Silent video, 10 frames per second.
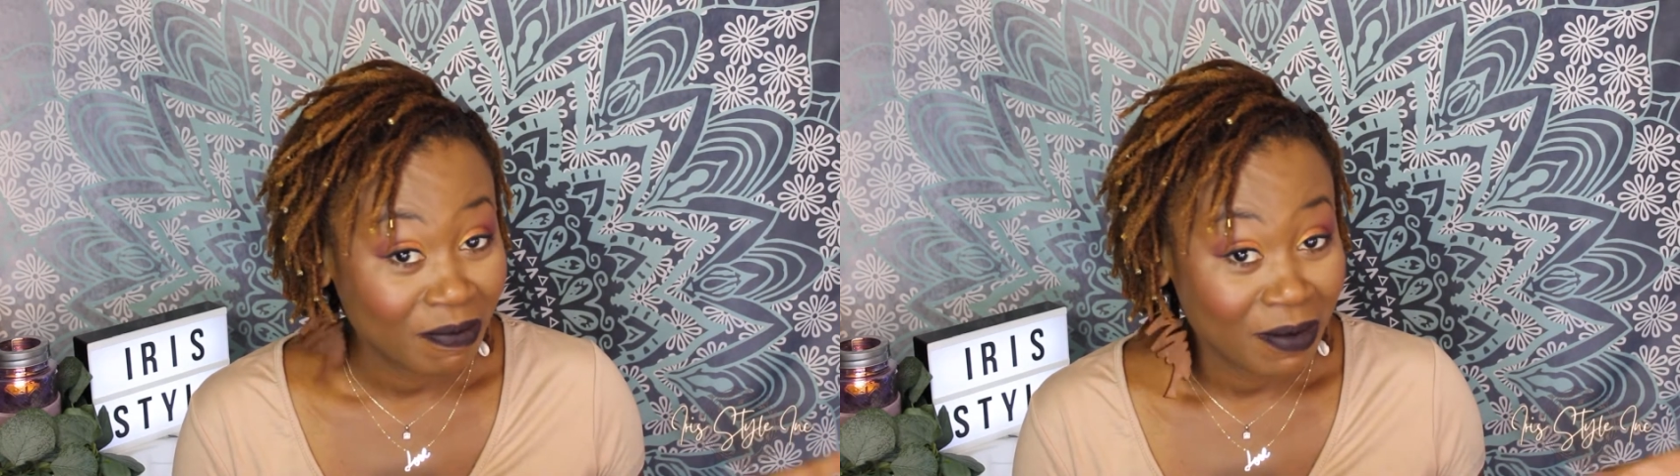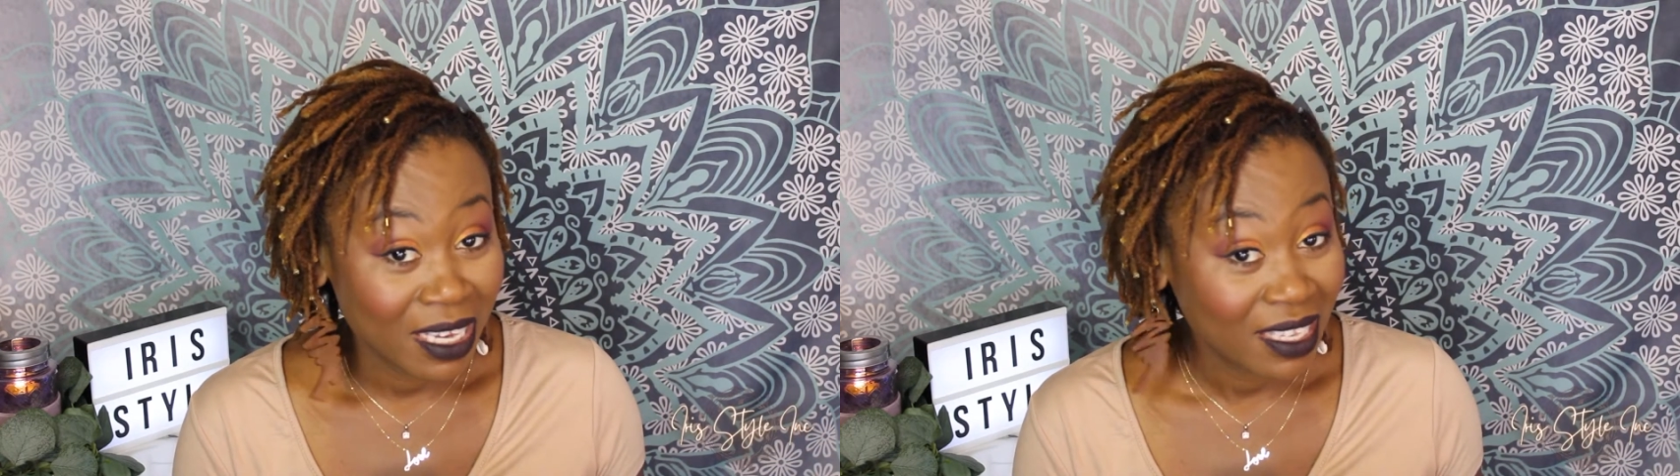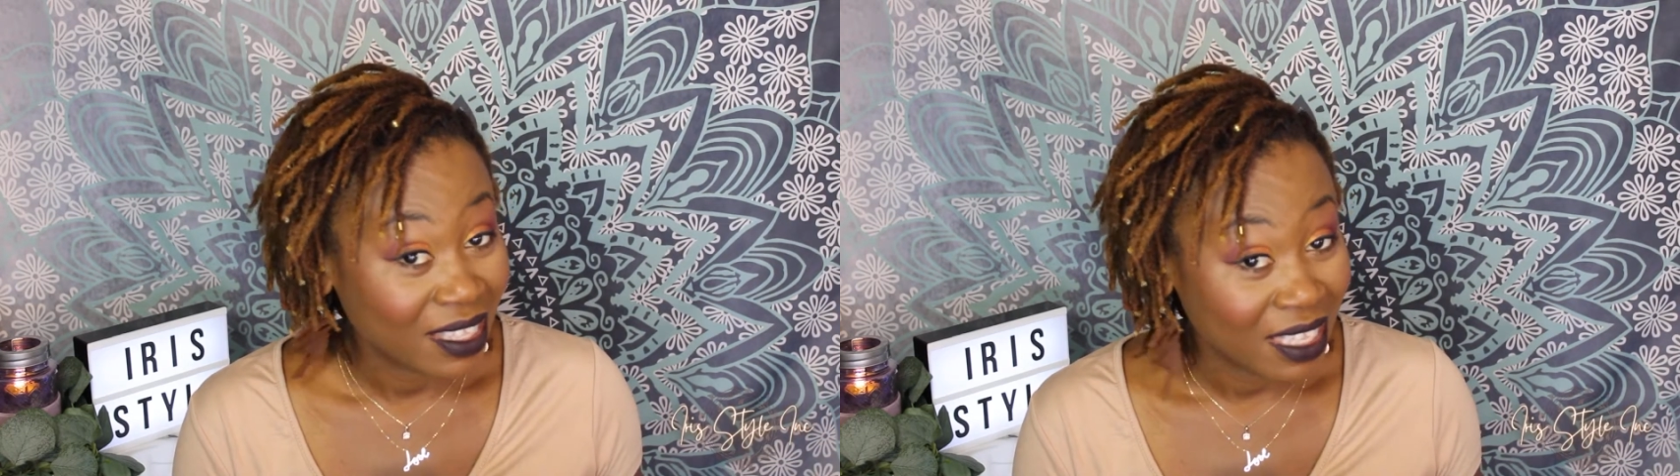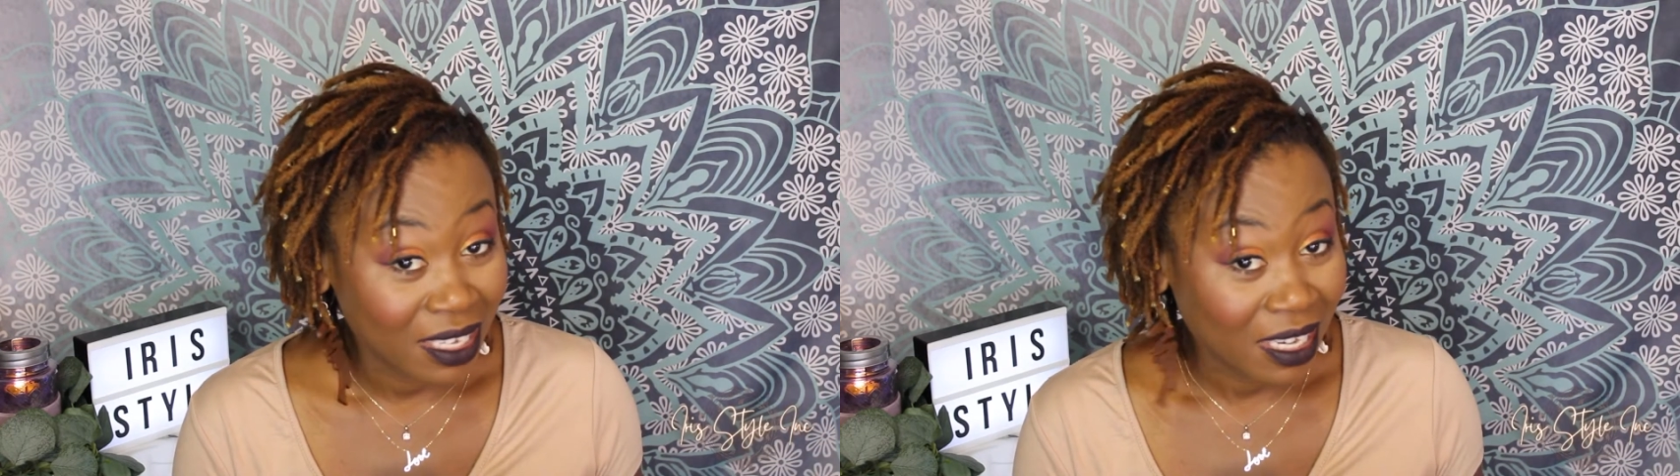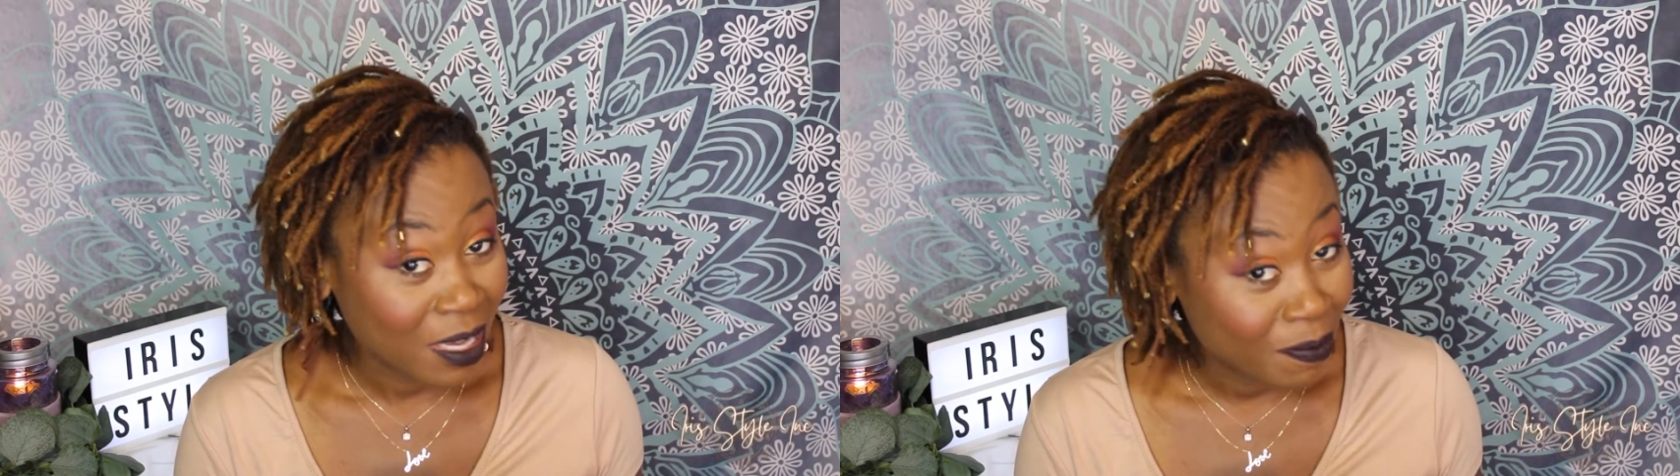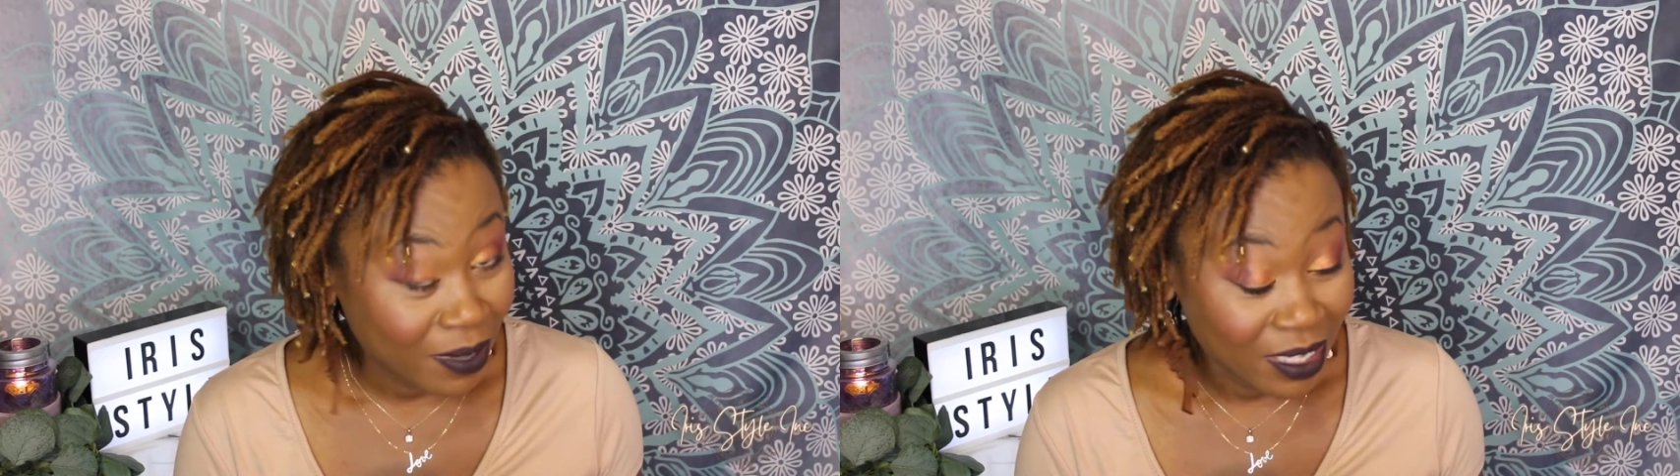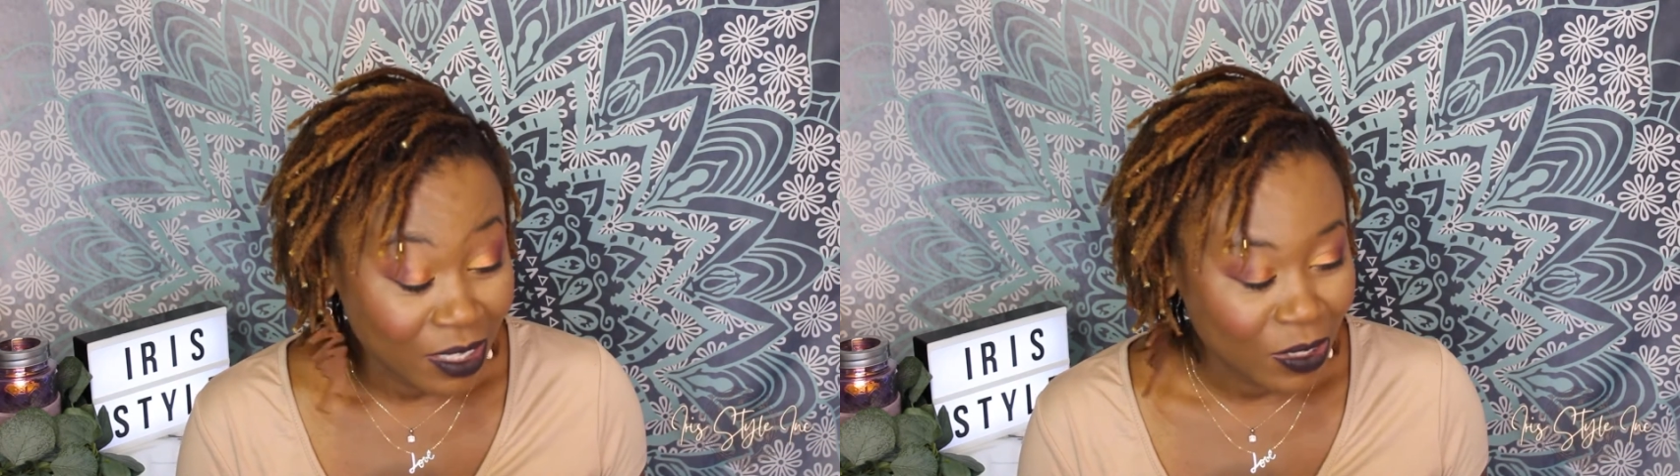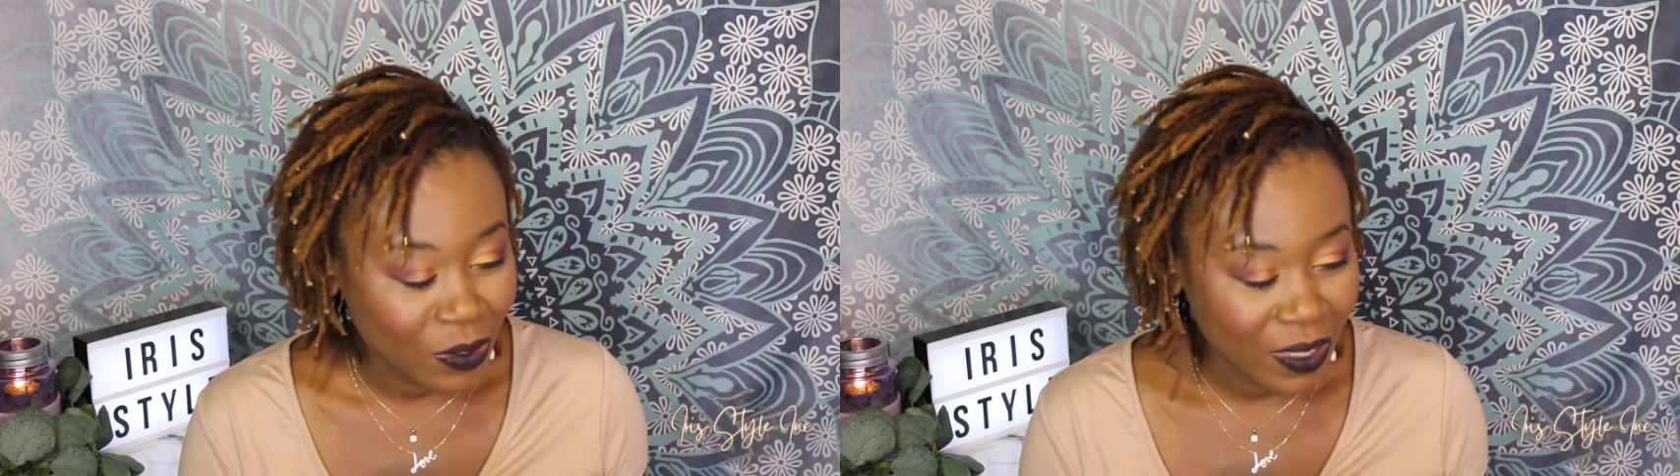made the leap
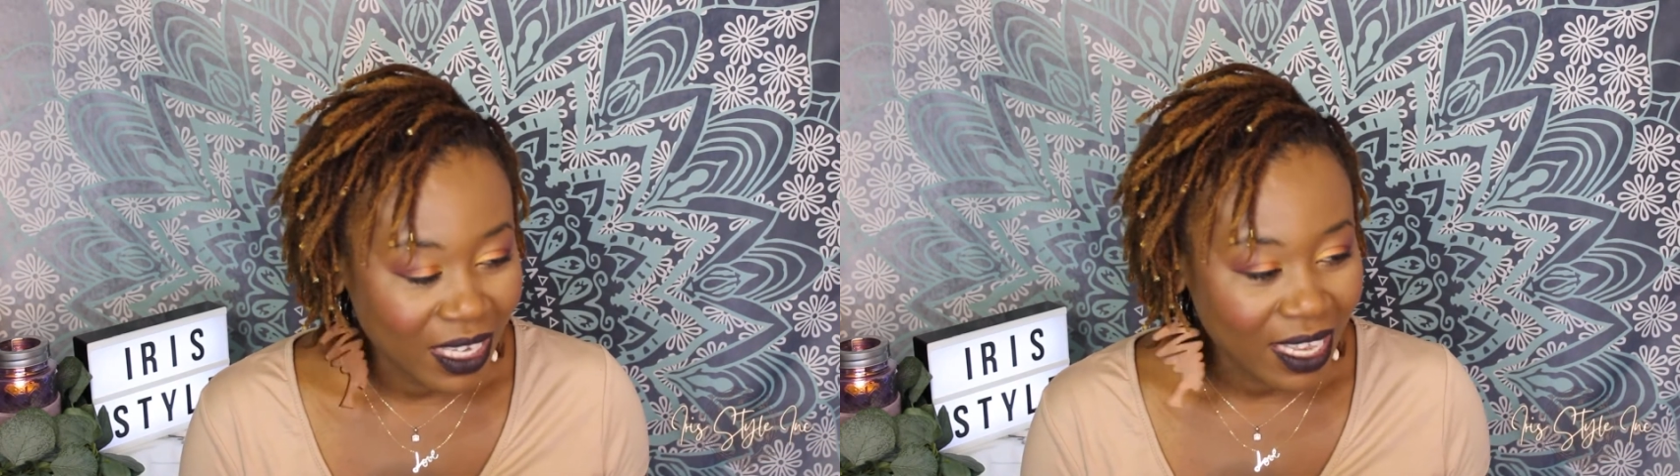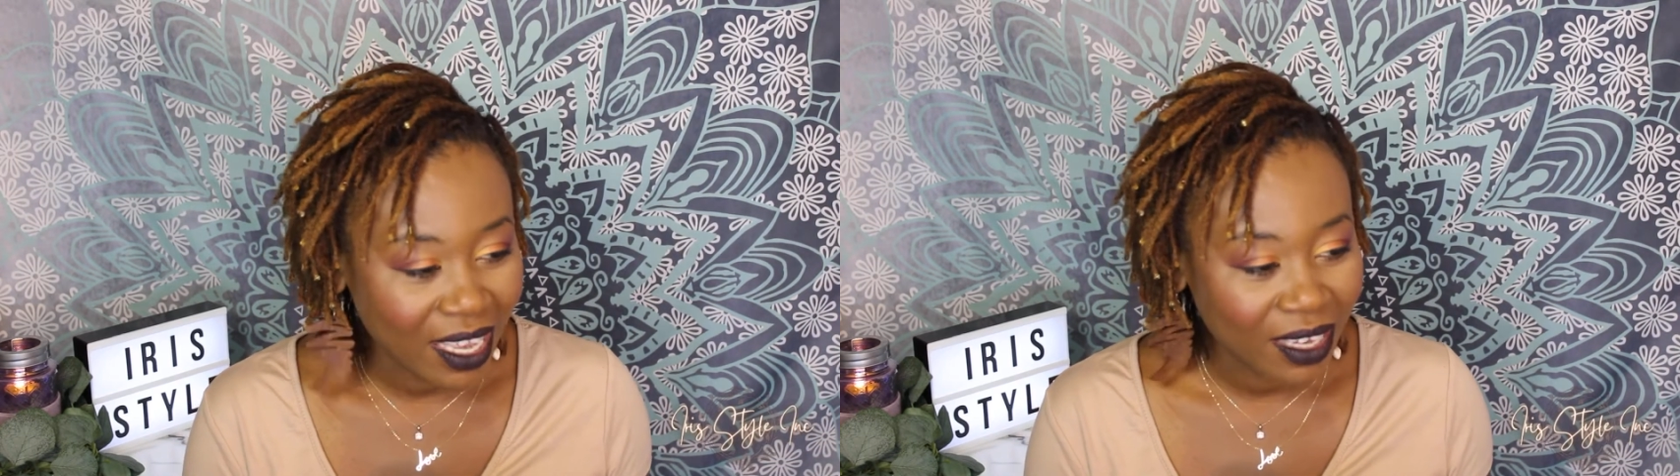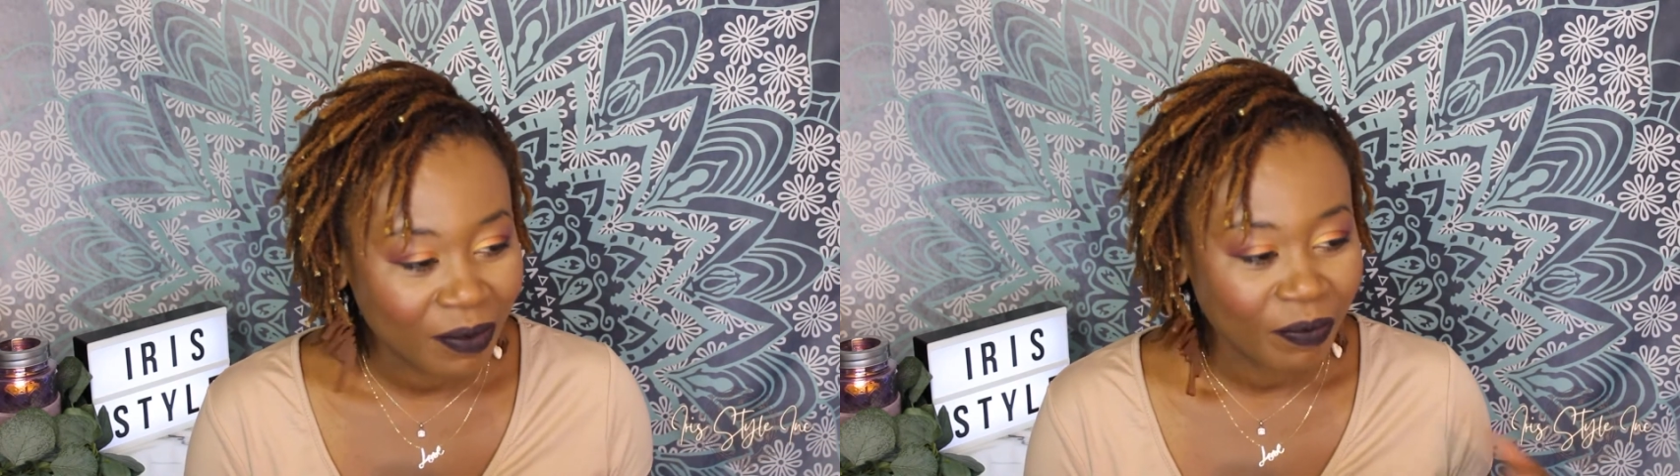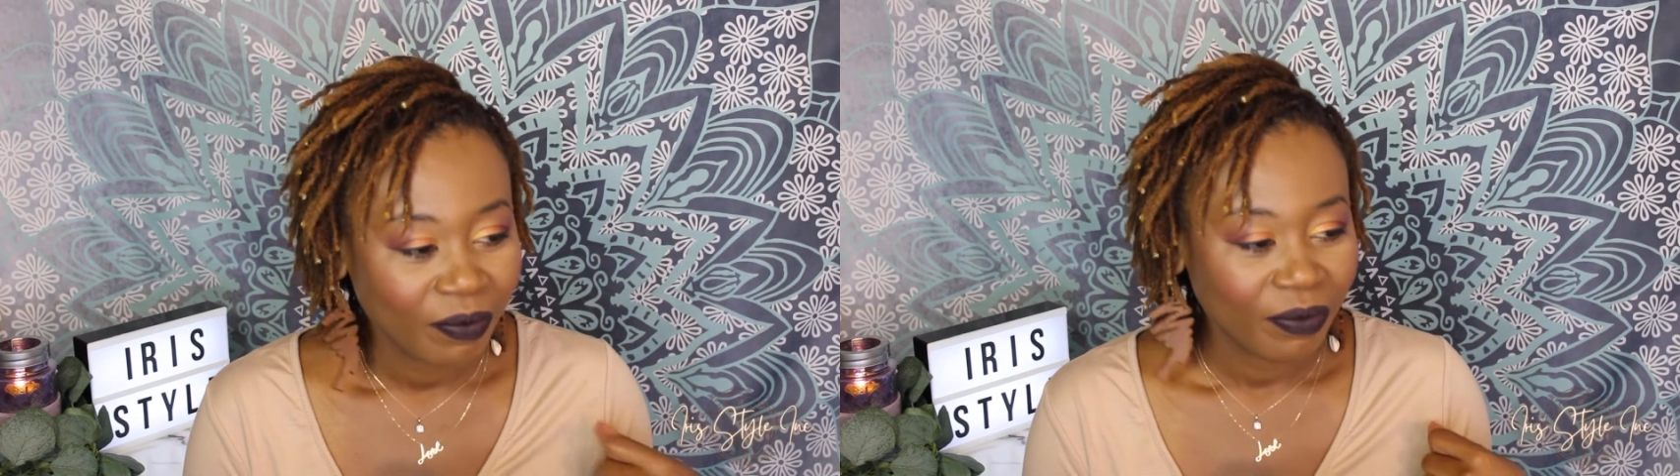into doing that.